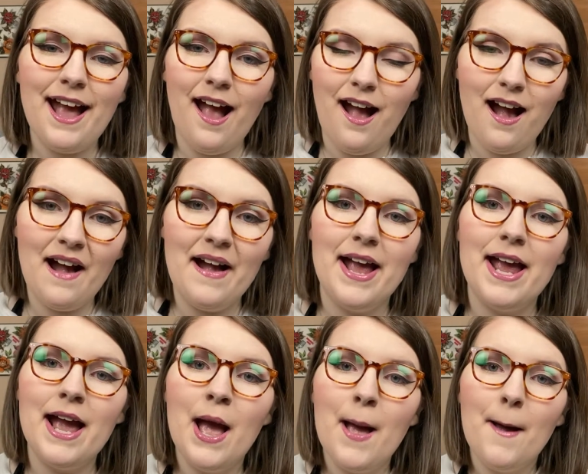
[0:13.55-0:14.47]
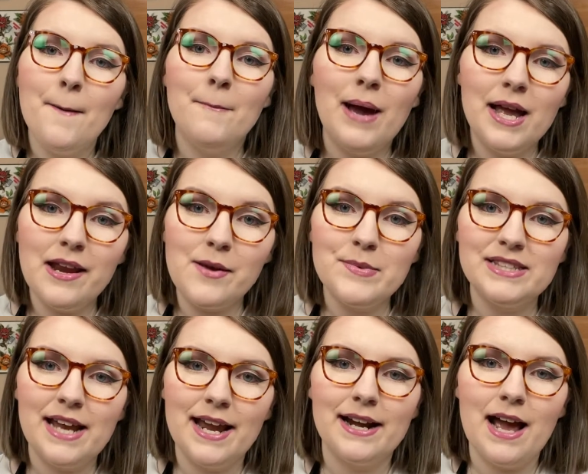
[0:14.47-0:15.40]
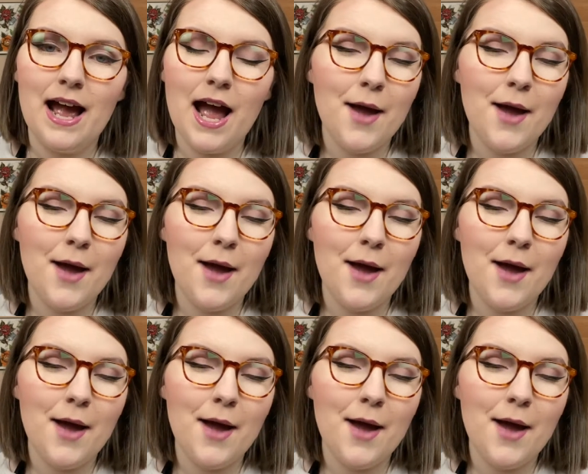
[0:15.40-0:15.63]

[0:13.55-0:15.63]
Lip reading: Hi, my name is Hannah.